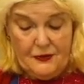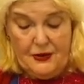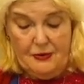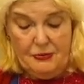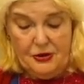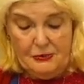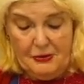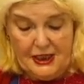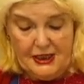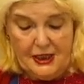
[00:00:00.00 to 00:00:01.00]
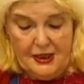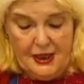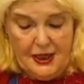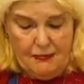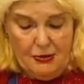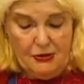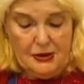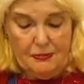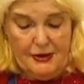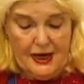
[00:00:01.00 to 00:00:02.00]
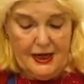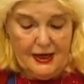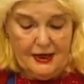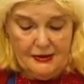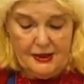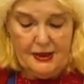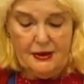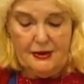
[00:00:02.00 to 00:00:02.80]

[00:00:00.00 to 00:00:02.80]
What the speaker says: So I'm just mixing the marzipan into the